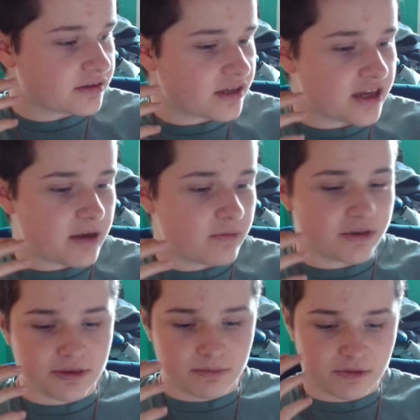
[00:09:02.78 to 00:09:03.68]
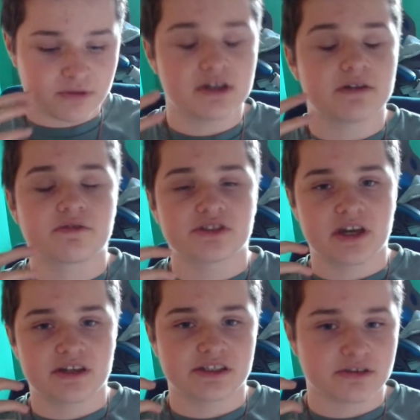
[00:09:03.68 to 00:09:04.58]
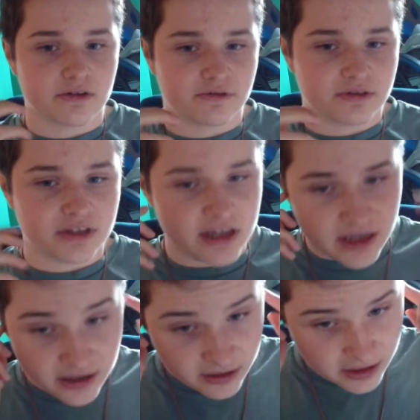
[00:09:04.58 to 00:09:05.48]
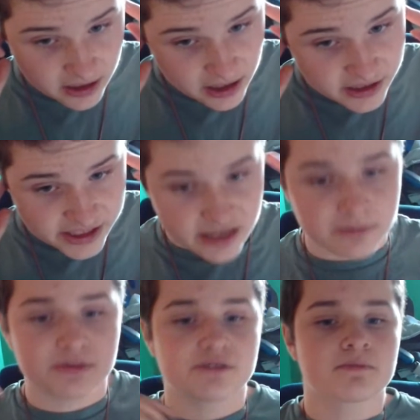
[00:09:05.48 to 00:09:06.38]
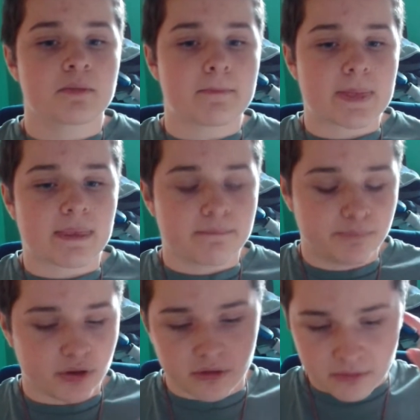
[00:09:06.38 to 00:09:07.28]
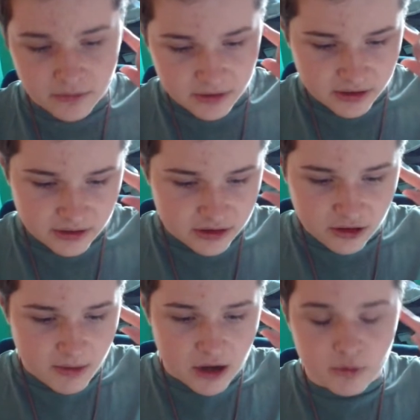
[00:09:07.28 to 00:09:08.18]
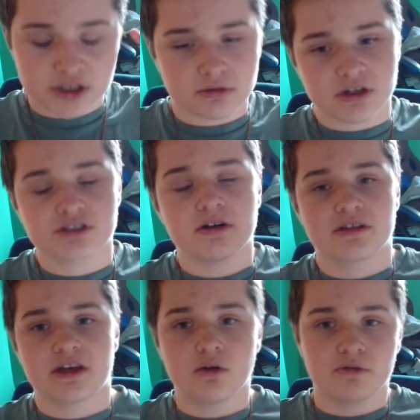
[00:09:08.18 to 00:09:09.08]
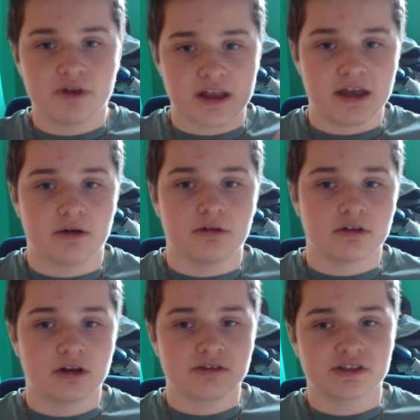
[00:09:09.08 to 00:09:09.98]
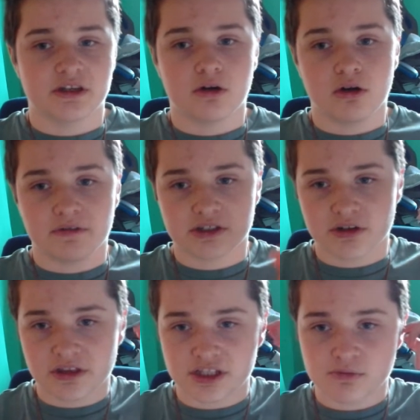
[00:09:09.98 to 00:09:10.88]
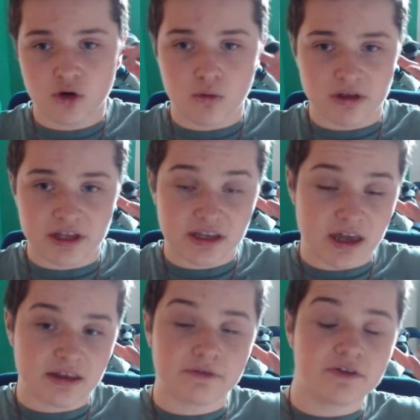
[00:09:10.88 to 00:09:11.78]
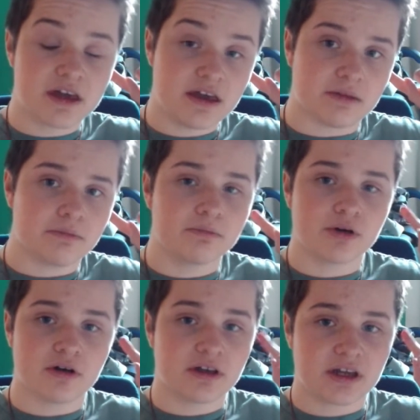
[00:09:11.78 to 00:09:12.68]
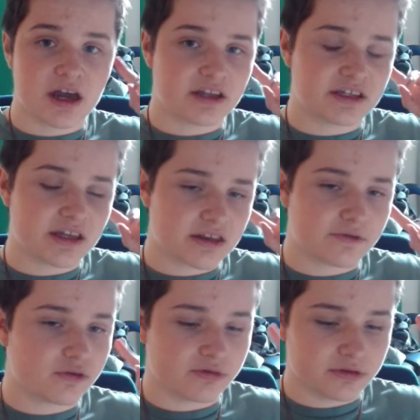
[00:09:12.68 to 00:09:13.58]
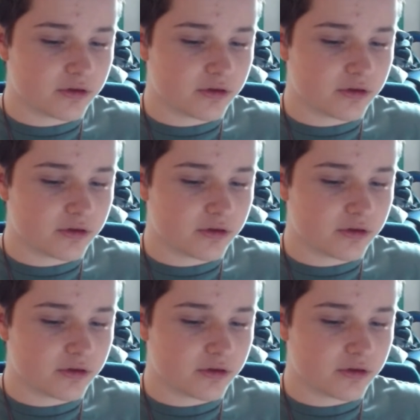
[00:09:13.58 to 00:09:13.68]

came with 3 different sizes of the ear tips, but no matter which one I tried, they all fell out constantly. Or if I tried the small one, they fit in, but I didn't get the full noise